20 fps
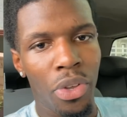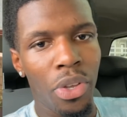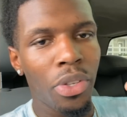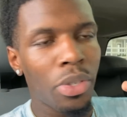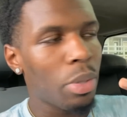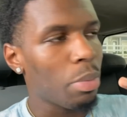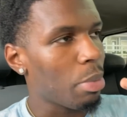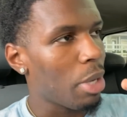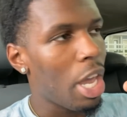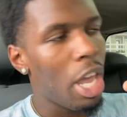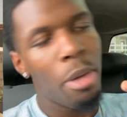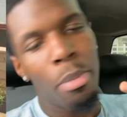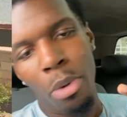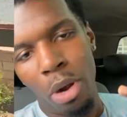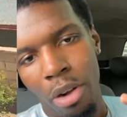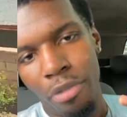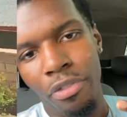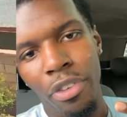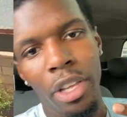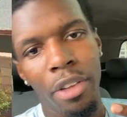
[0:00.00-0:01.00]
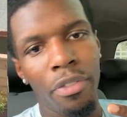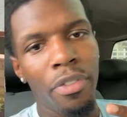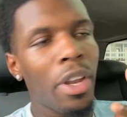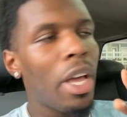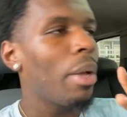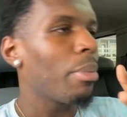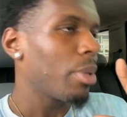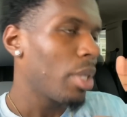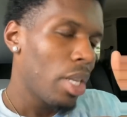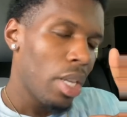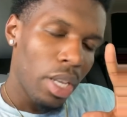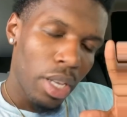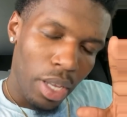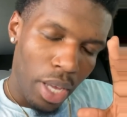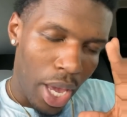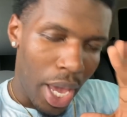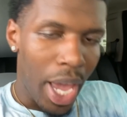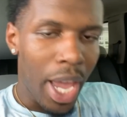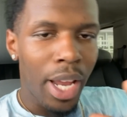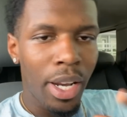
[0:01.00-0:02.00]
and some Kmart flip-flops.
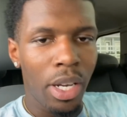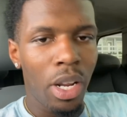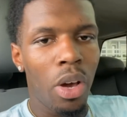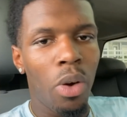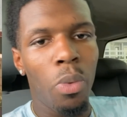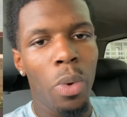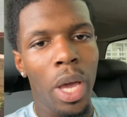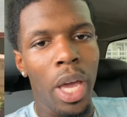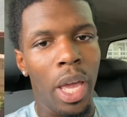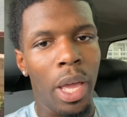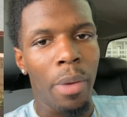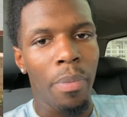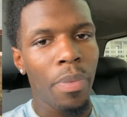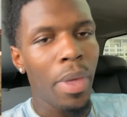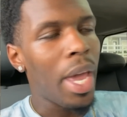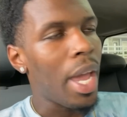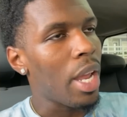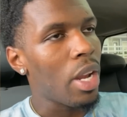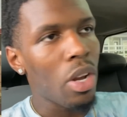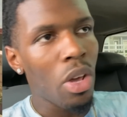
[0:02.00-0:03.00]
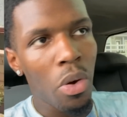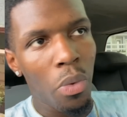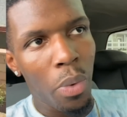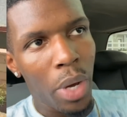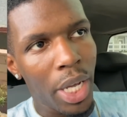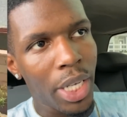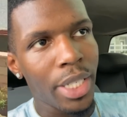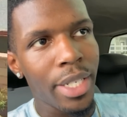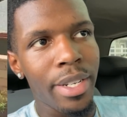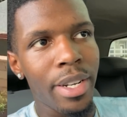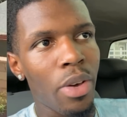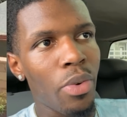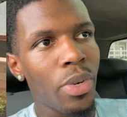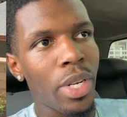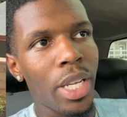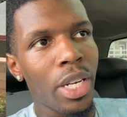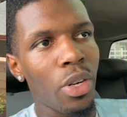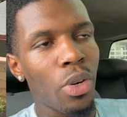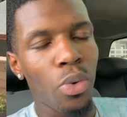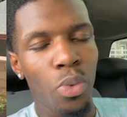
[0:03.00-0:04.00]
Ain't no way. Ain't no way she don't
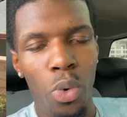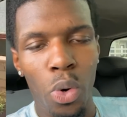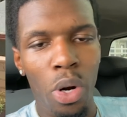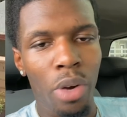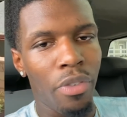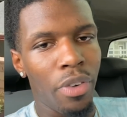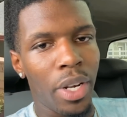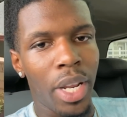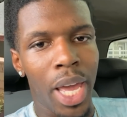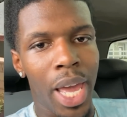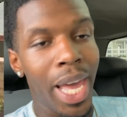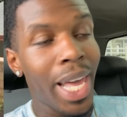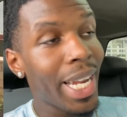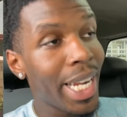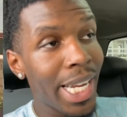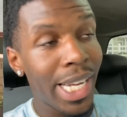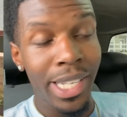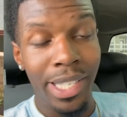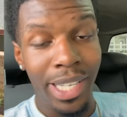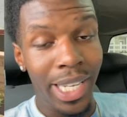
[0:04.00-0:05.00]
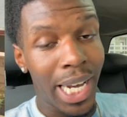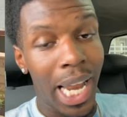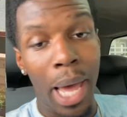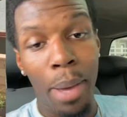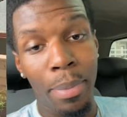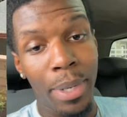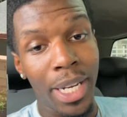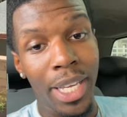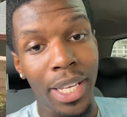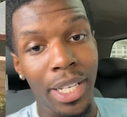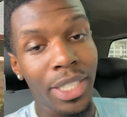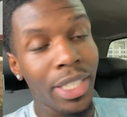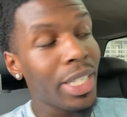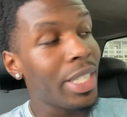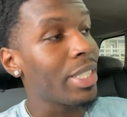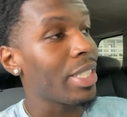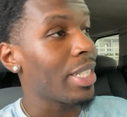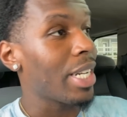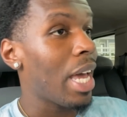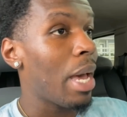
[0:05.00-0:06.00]
need an award for that. At least a nominee.
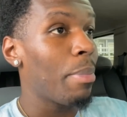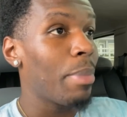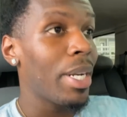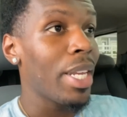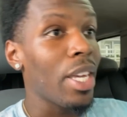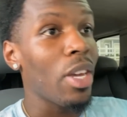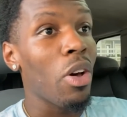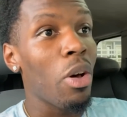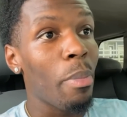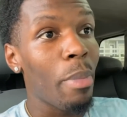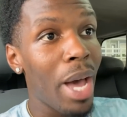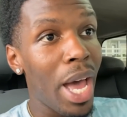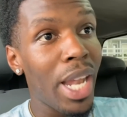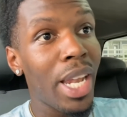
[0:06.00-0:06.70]
She's a nominee on my